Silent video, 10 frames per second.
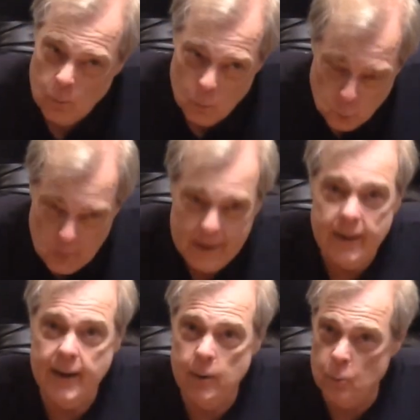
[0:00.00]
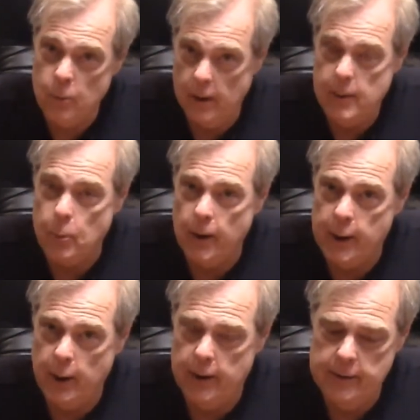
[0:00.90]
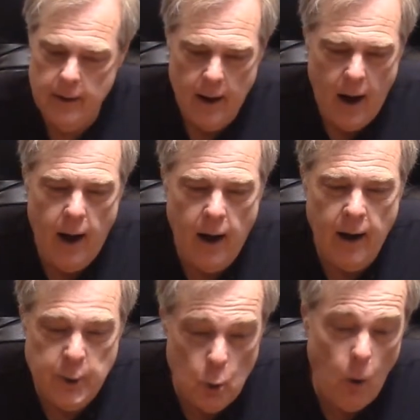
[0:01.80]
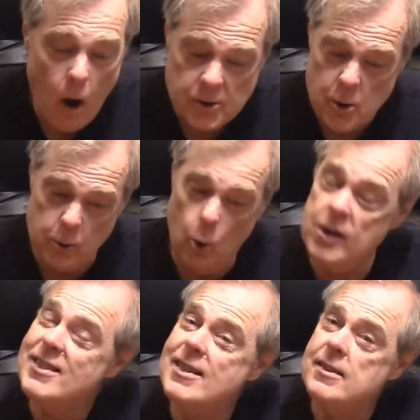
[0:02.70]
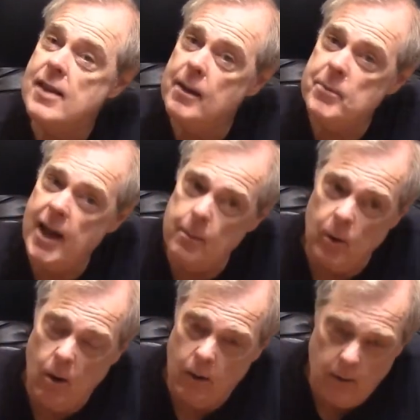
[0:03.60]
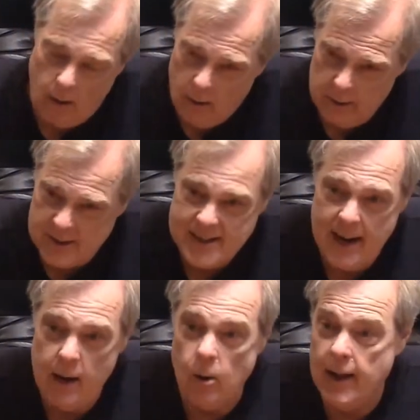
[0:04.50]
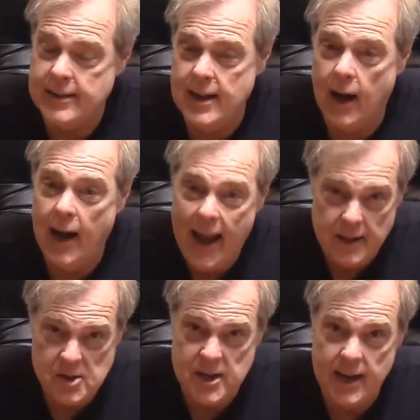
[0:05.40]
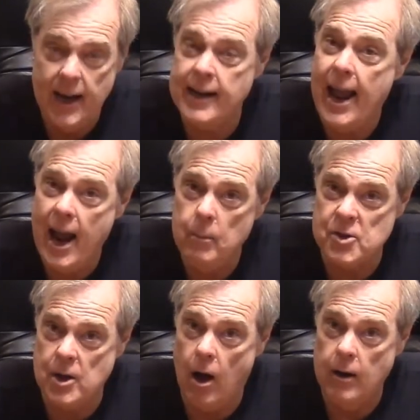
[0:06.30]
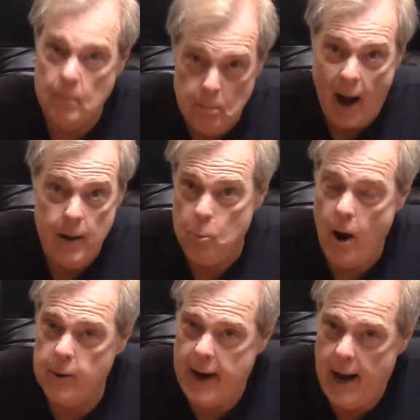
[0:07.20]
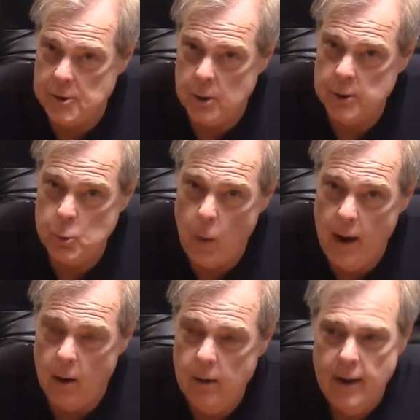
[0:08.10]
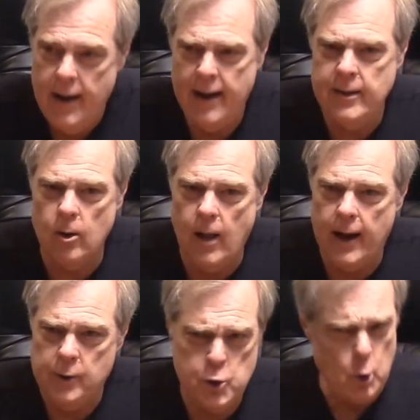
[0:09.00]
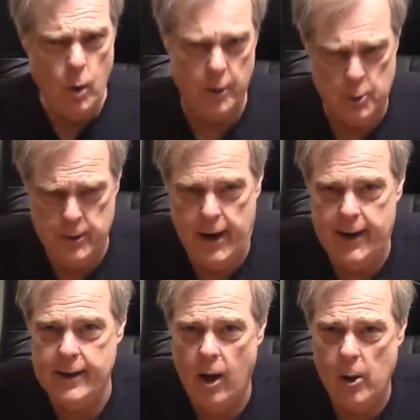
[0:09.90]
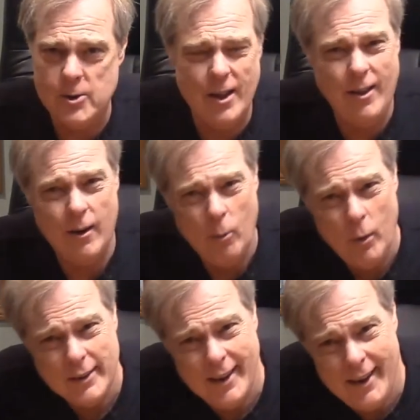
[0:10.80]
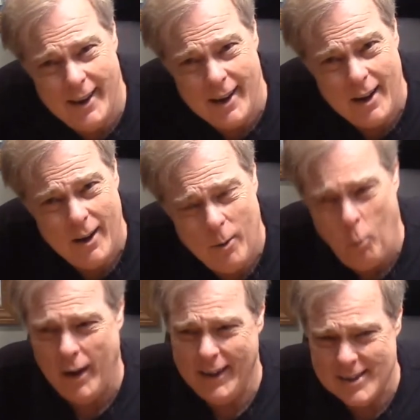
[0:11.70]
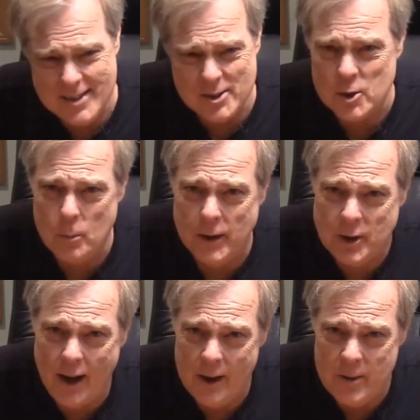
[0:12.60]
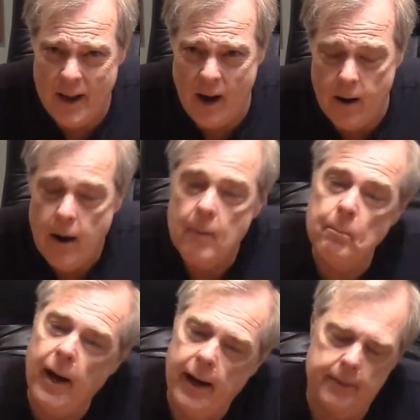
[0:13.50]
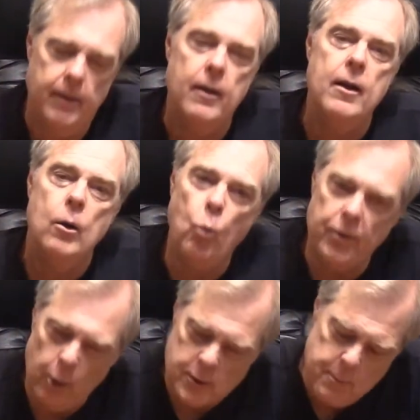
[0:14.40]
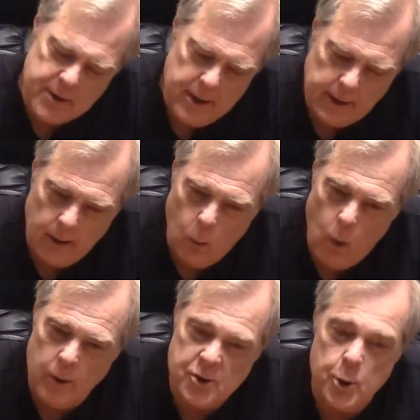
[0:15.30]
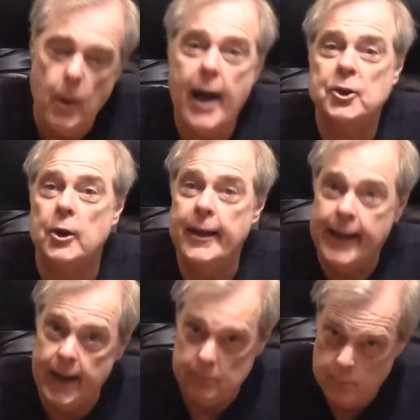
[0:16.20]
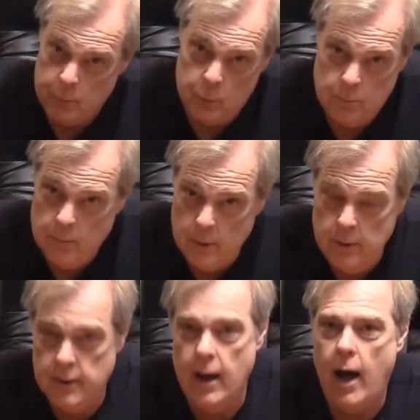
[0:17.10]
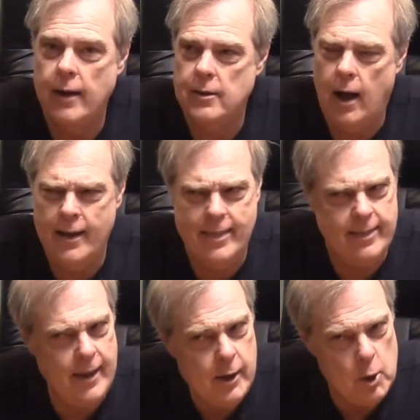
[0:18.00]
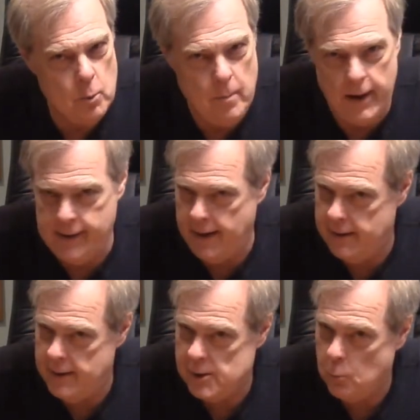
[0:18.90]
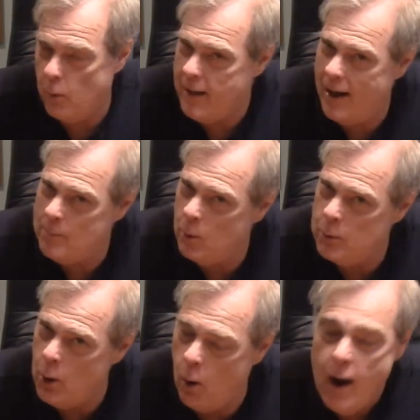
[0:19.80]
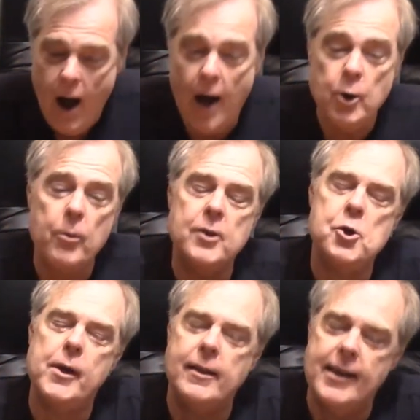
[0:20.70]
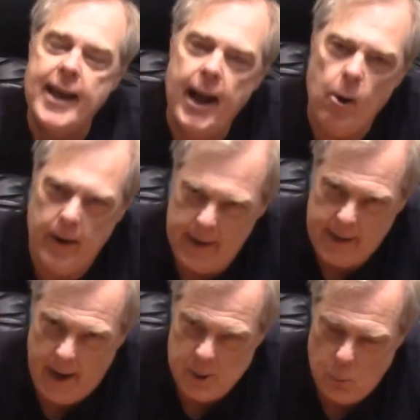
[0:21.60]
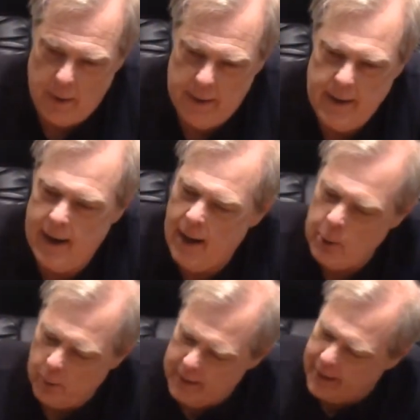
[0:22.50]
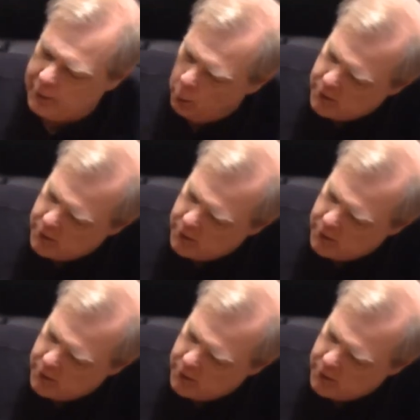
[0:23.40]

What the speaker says: really, really pretty good. You'll also notice the same table on sale at Etsy and Amazon by Browncastle as well. And they're like $280. I thought, what the heck? Why is it so much higher there? But with those particular ones, you actually get, I think you may get disc with. I don't know. I know that you get the carrying case with it, and I know you get those